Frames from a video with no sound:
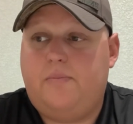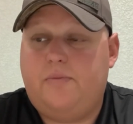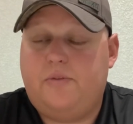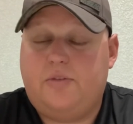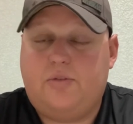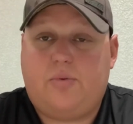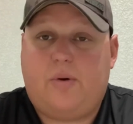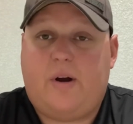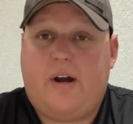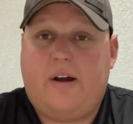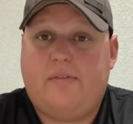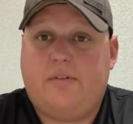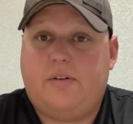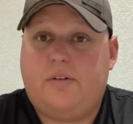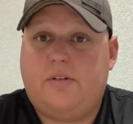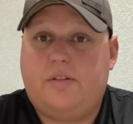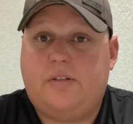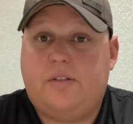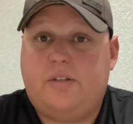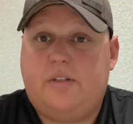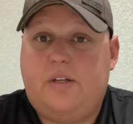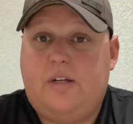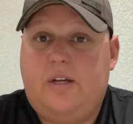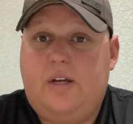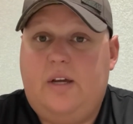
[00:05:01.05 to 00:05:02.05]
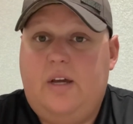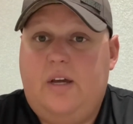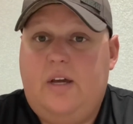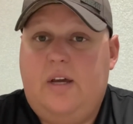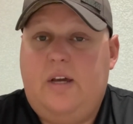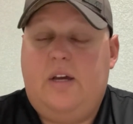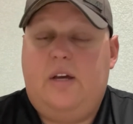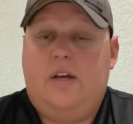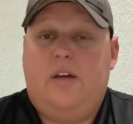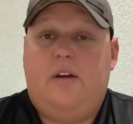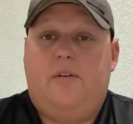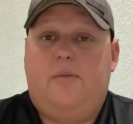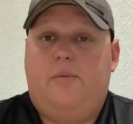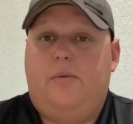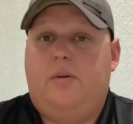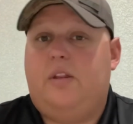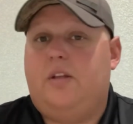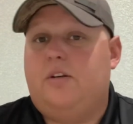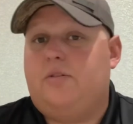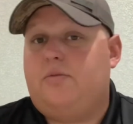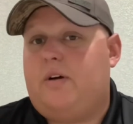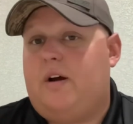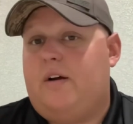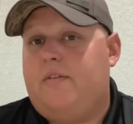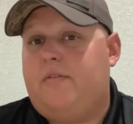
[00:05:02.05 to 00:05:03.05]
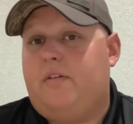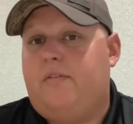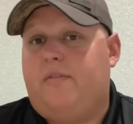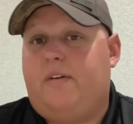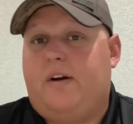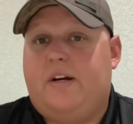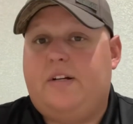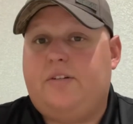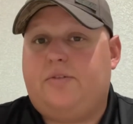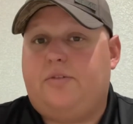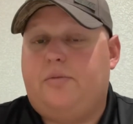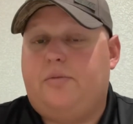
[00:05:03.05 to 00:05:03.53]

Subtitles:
drivers. With the driver advisory